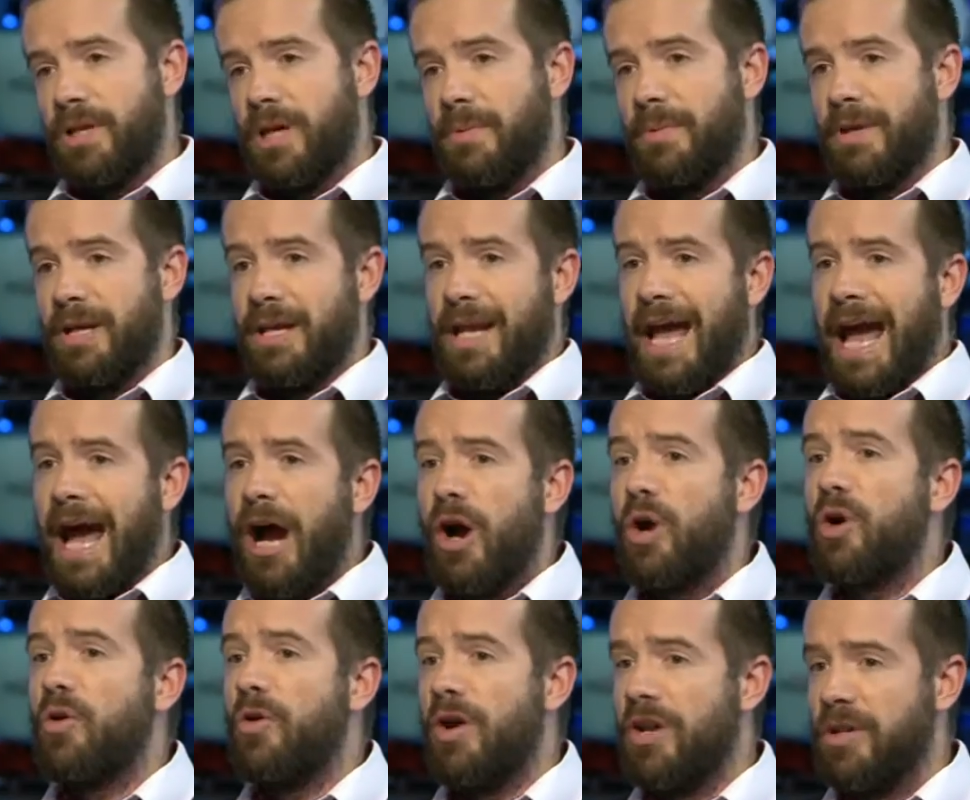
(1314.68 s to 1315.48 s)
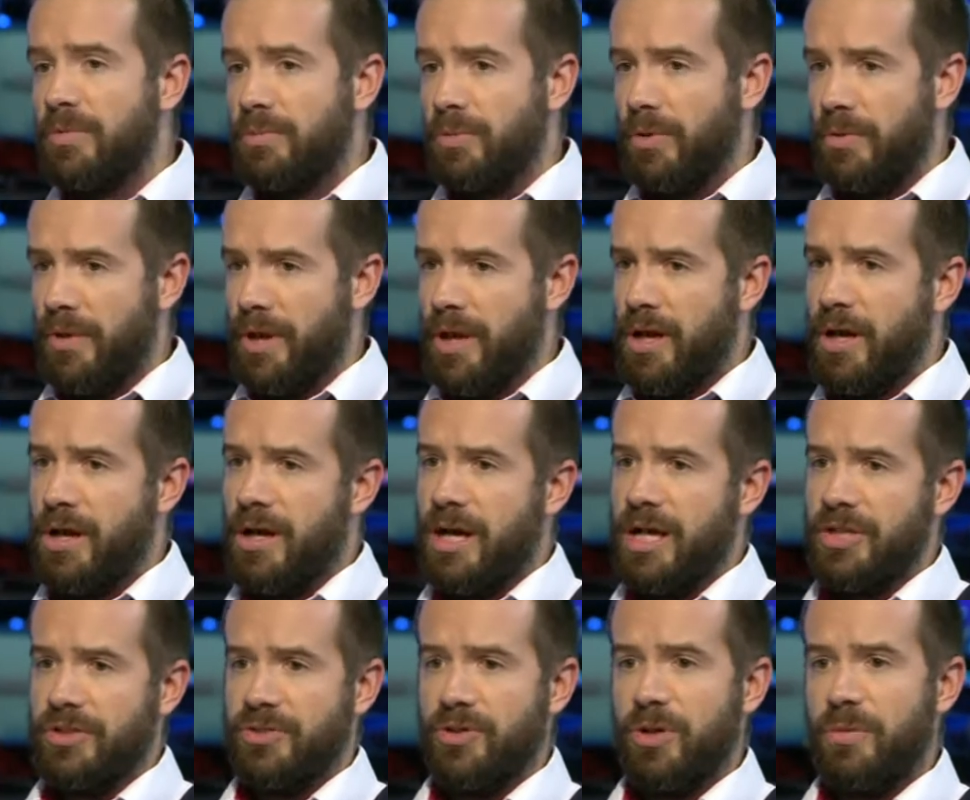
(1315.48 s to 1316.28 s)
coming in, how credible they are
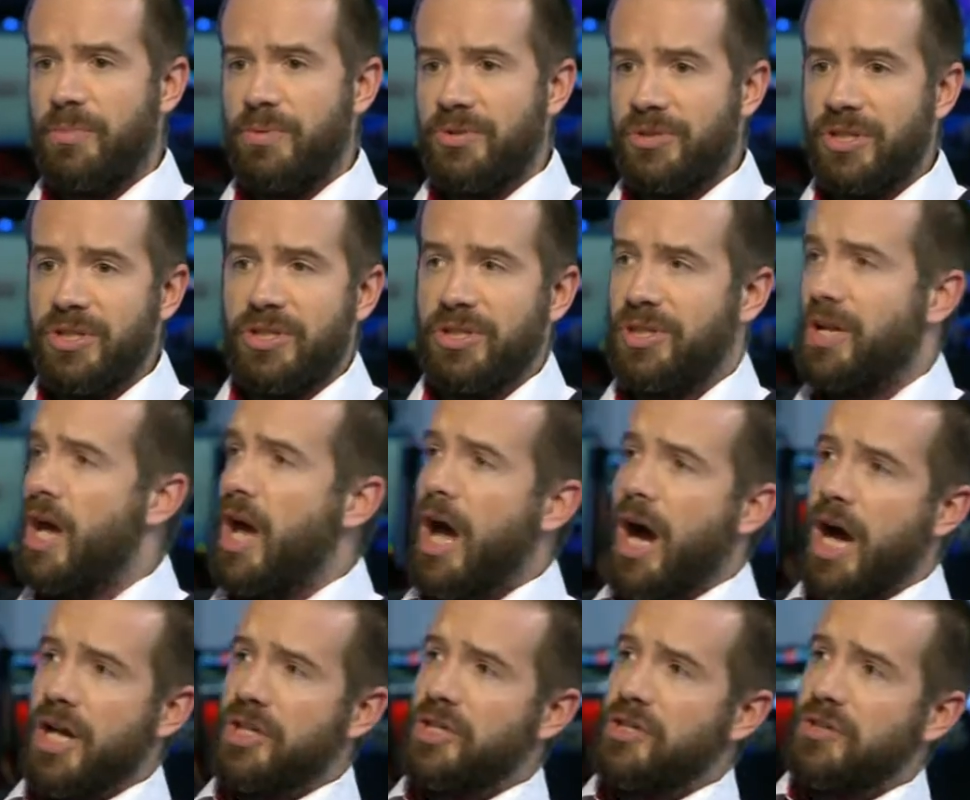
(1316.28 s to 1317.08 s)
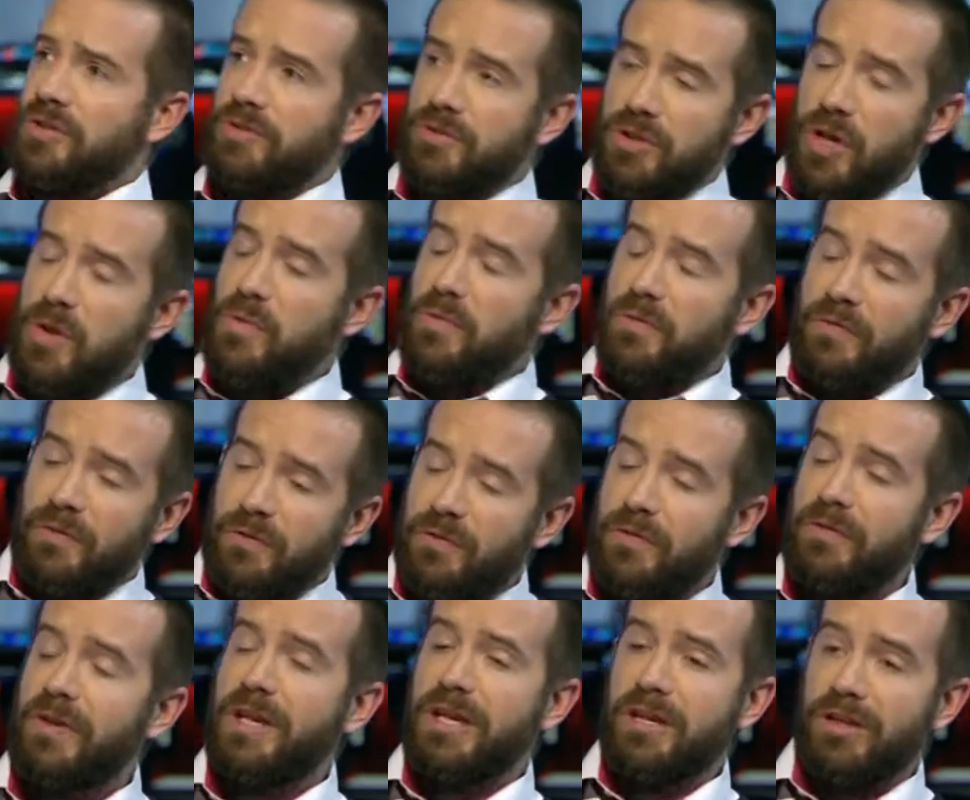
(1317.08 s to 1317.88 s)
as an opposition. I just don't
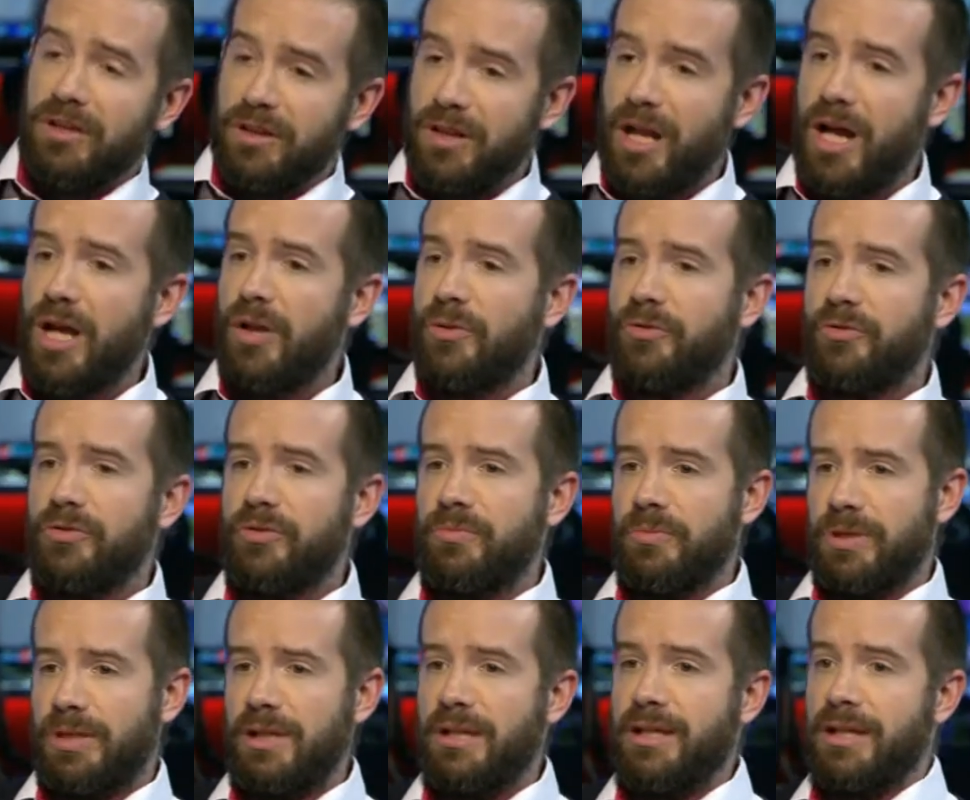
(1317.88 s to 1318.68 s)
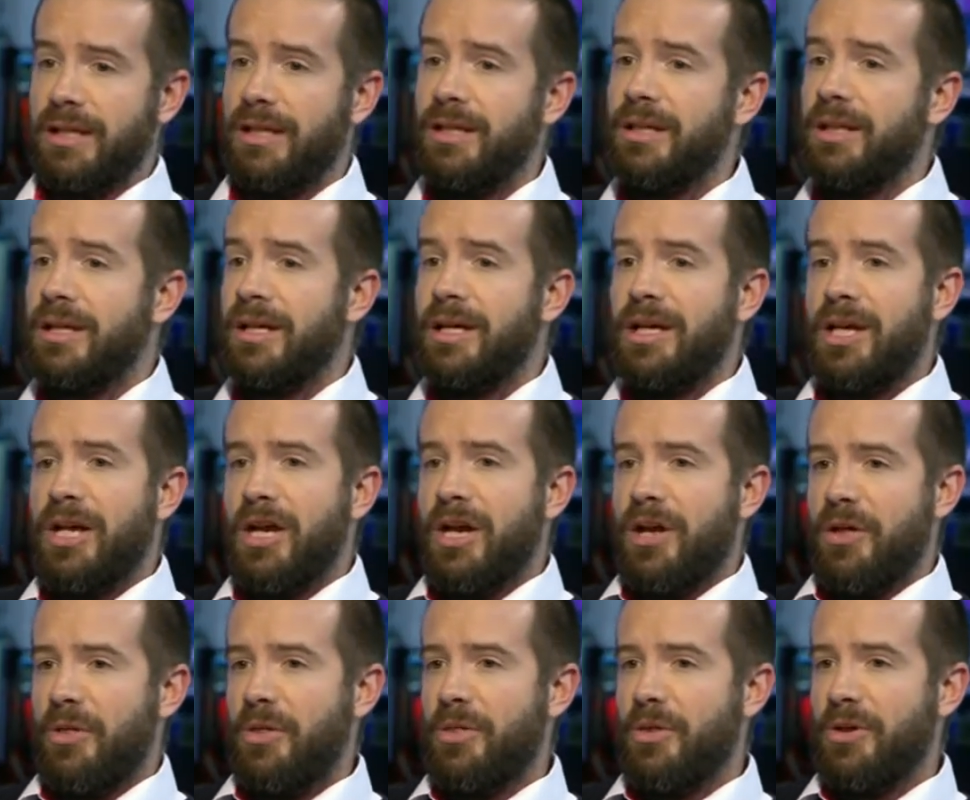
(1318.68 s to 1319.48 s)
feel ultimately
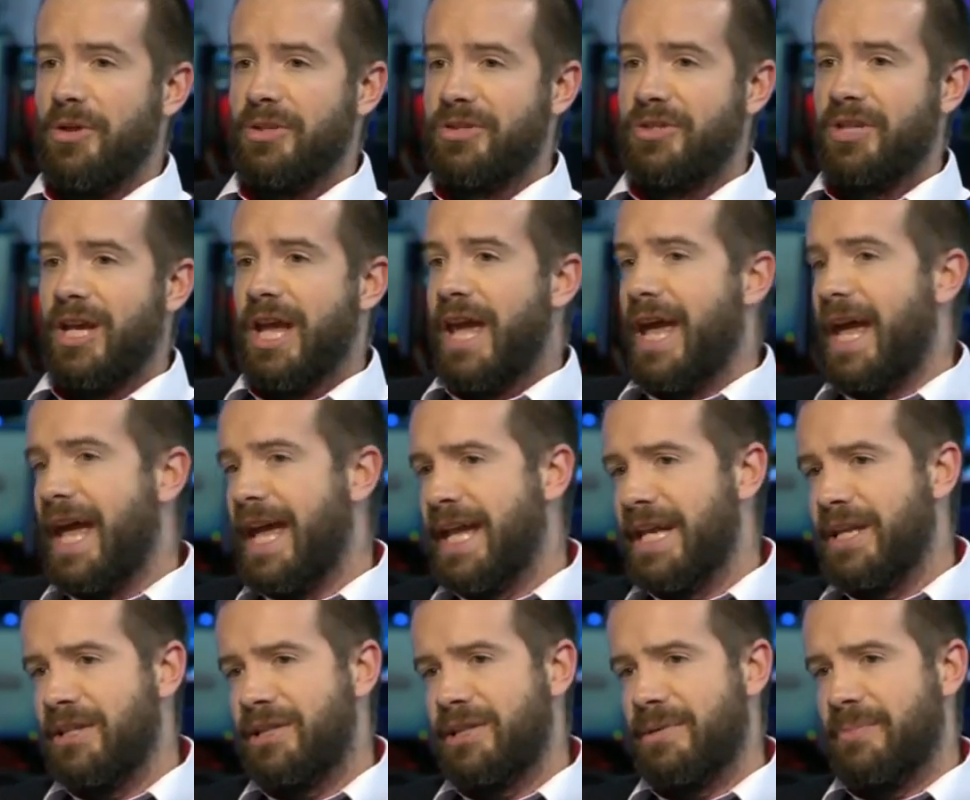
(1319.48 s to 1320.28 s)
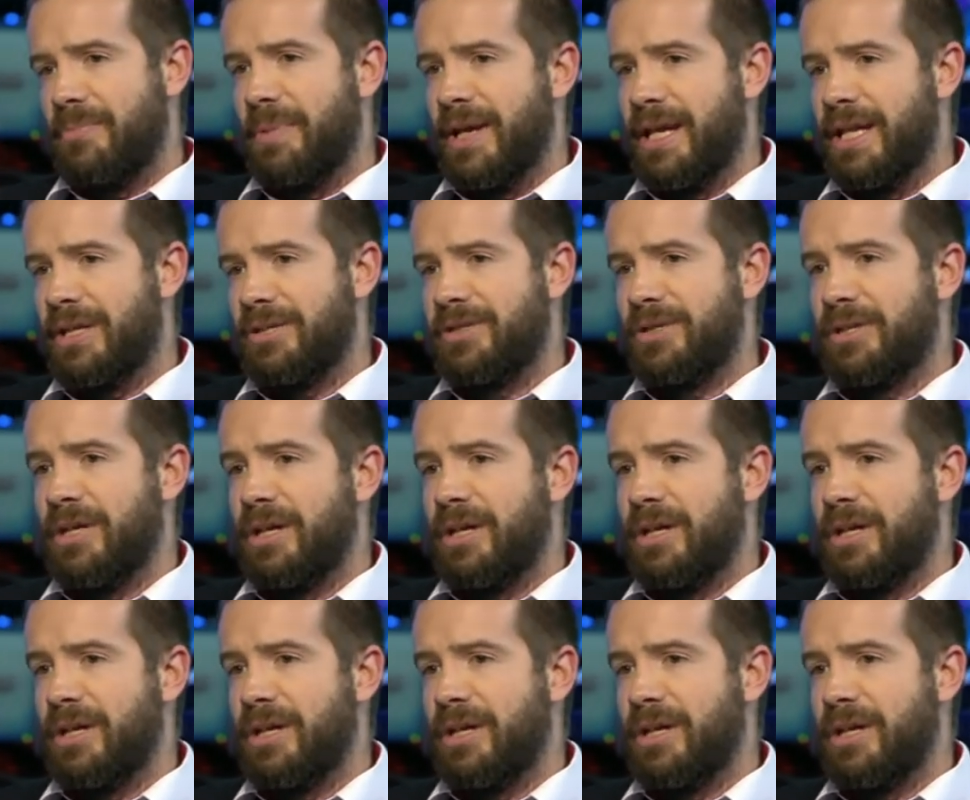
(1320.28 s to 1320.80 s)
that a debate